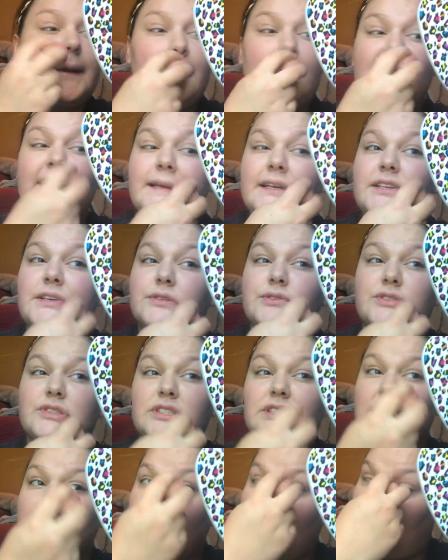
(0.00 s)
I
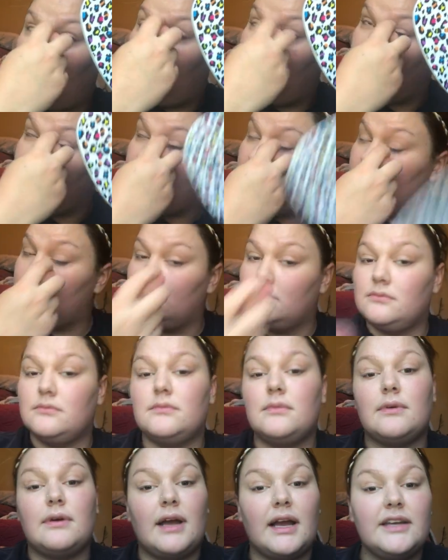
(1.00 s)
usually
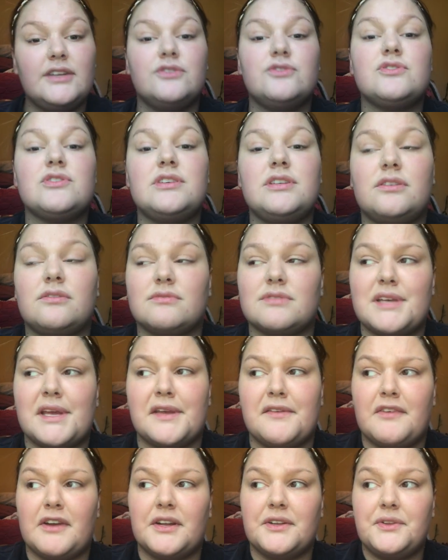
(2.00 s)
don't
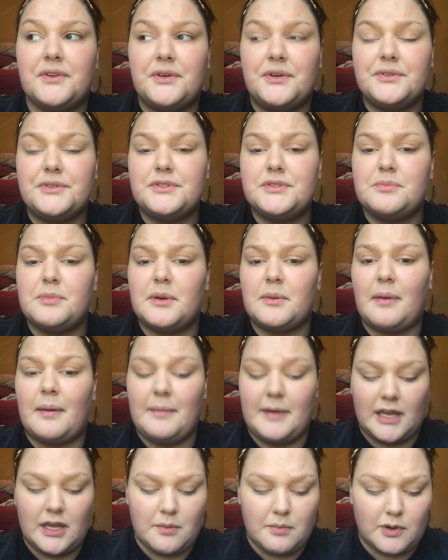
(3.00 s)
take very long to put my
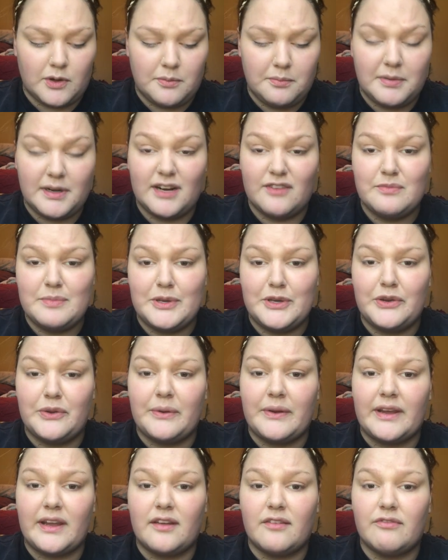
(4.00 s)
makeup on, but I've been
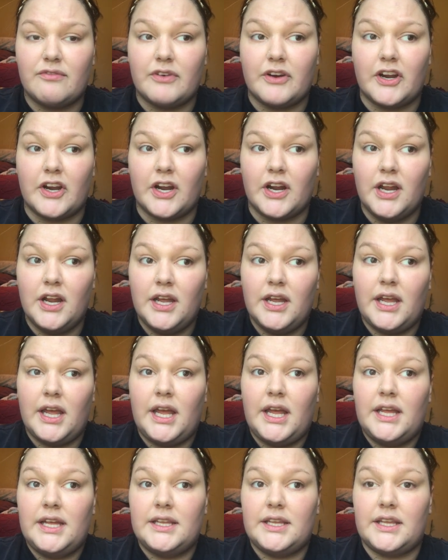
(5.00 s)
doing it for
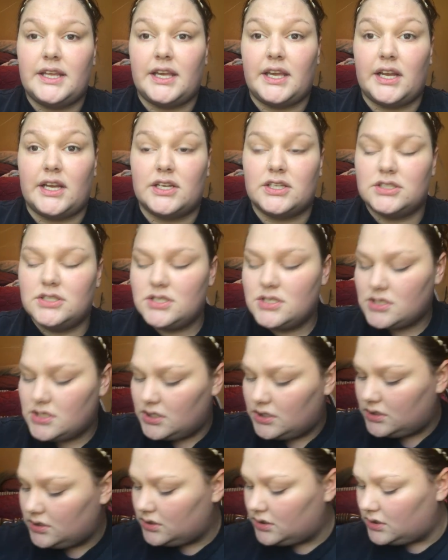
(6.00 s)
years.